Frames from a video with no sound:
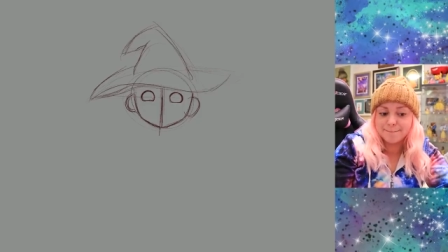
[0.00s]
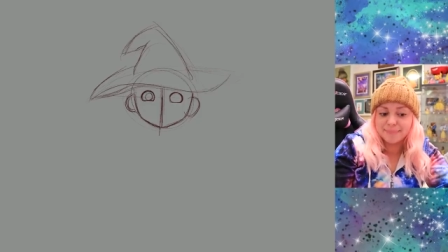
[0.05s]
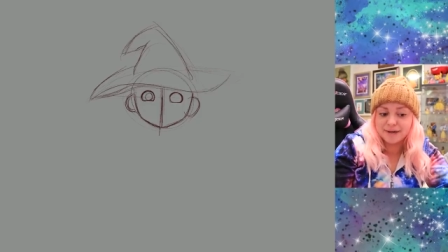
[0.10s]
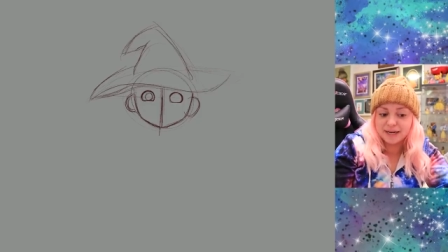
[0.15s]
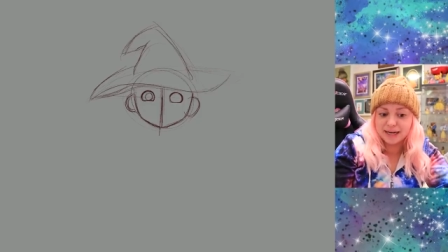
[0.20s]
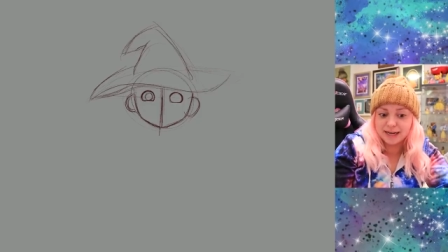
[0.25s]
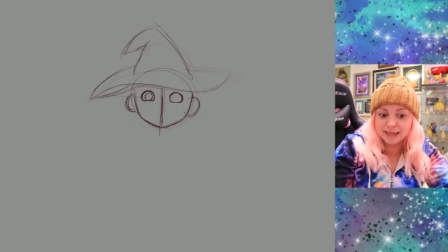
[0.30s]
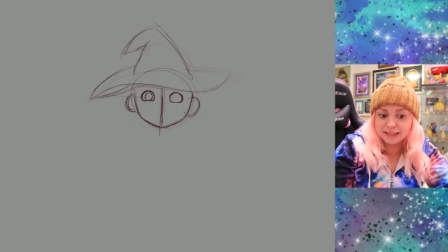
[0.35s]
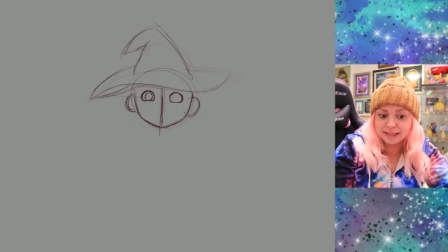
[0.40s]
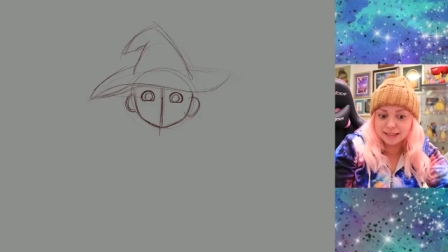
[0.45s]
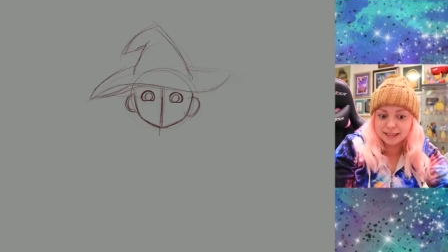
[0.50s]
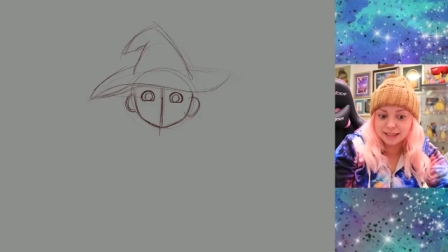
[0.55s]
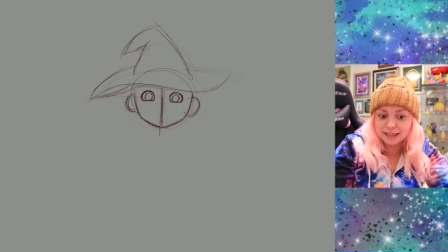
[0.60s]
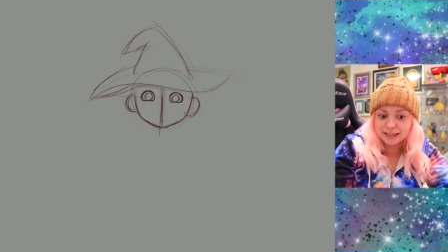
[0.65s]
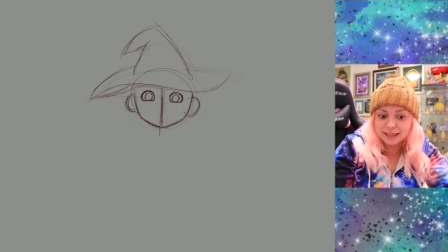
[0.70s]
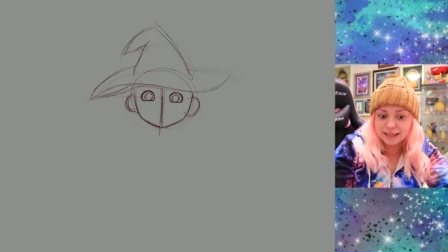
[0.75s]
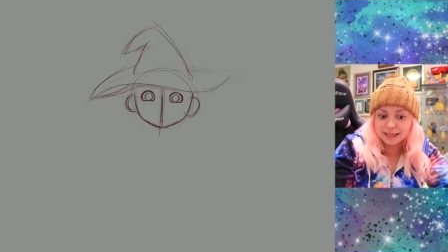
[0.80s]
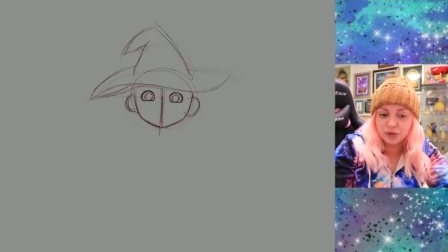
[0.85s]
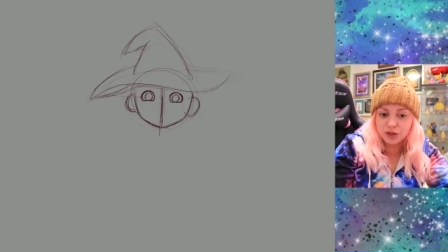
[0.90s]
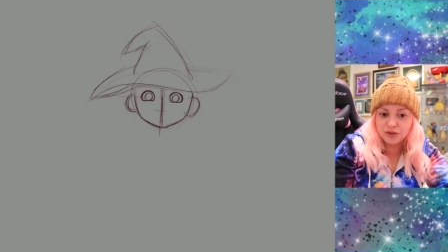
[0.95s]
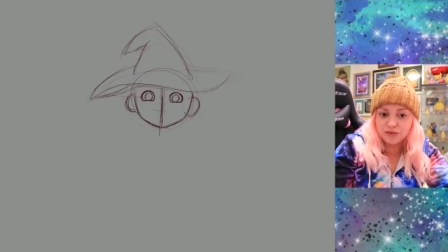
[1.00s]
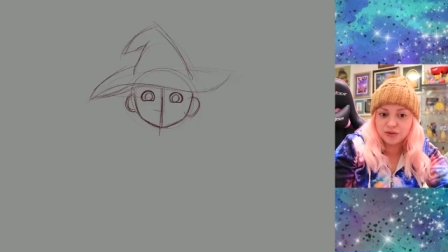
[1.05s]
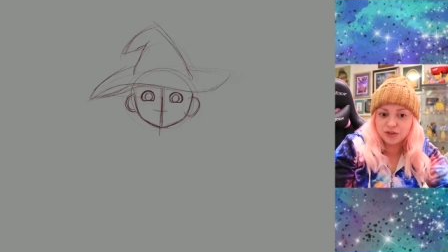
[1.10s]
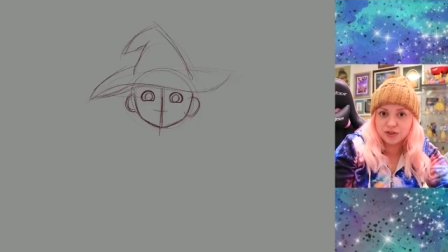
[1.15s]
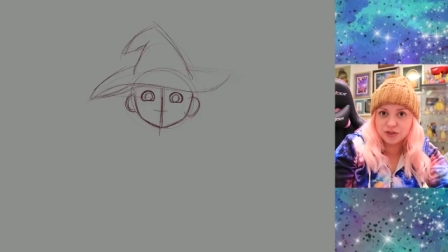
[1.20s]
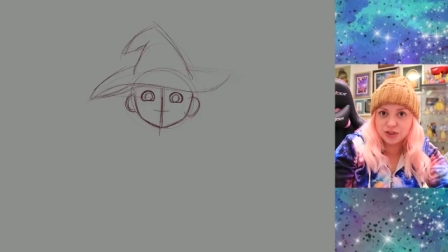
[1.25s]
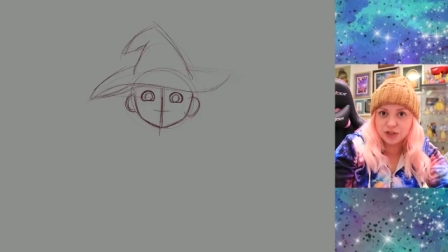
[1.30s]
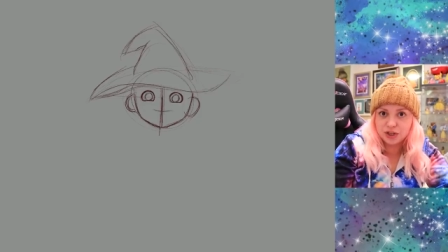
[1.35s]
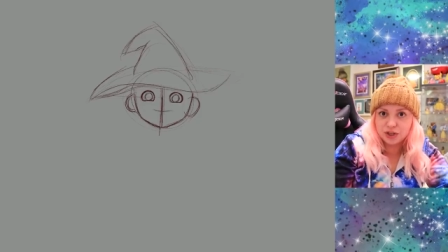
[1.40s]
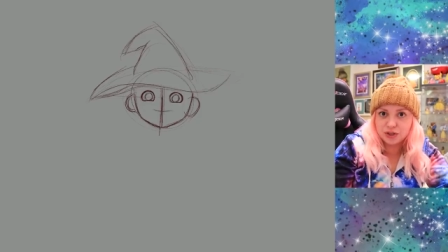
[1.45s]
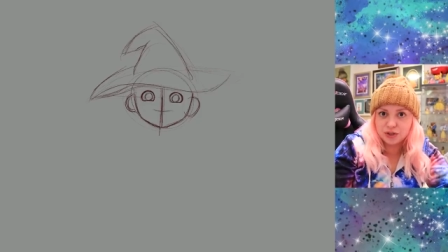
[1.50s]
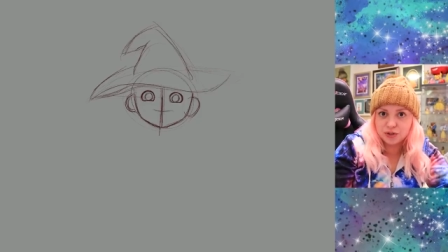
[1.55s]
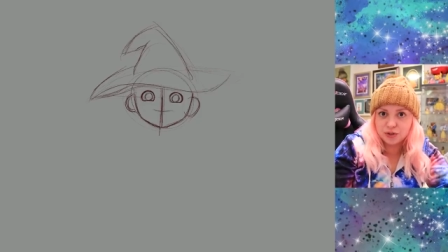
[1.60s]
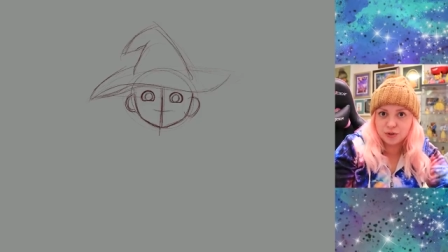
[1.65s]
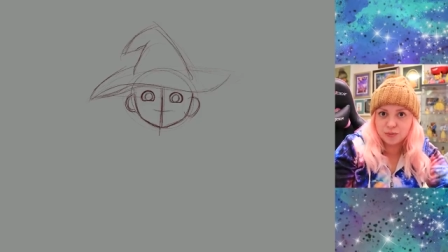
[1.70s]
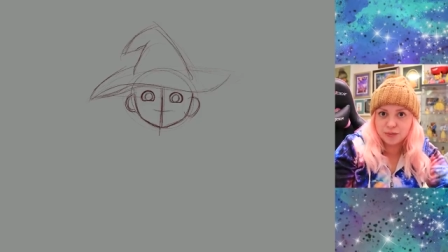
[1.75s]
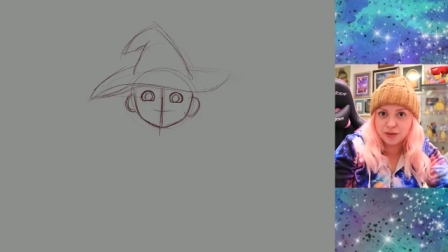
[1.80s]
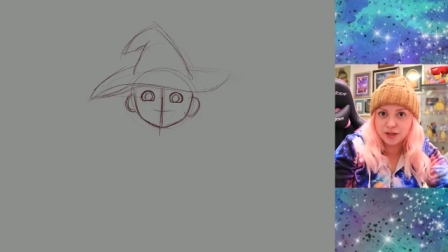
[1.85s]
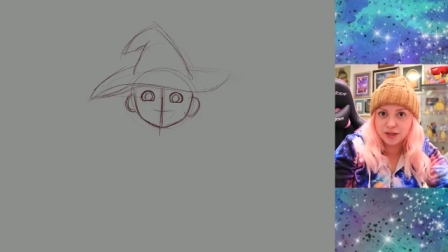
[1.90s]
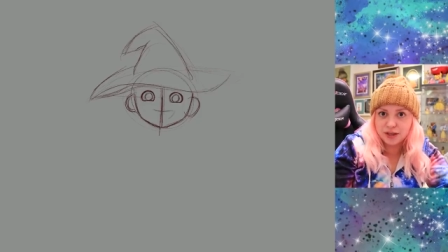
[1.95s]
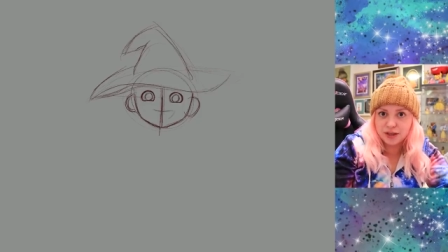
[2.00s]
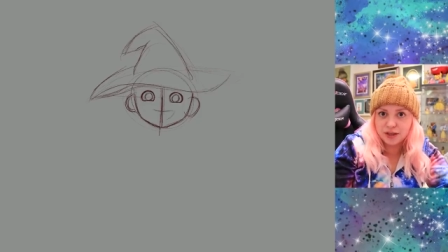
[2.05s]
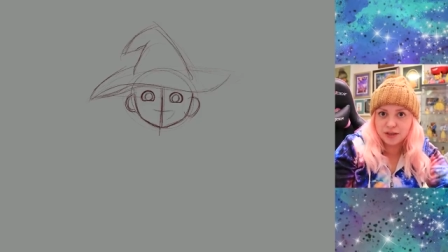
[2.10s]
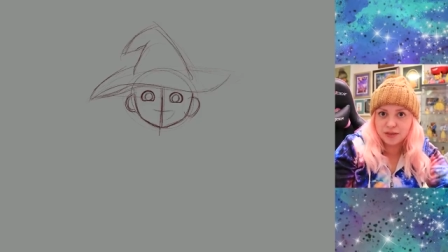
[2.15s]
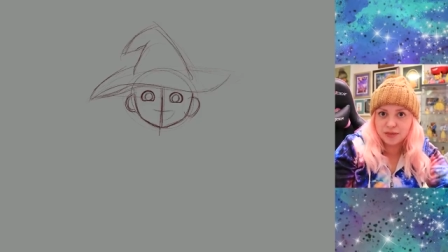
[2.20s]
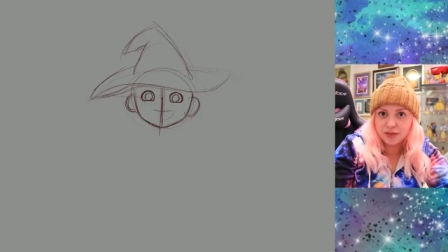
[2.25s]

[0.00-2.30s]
But previously, he told me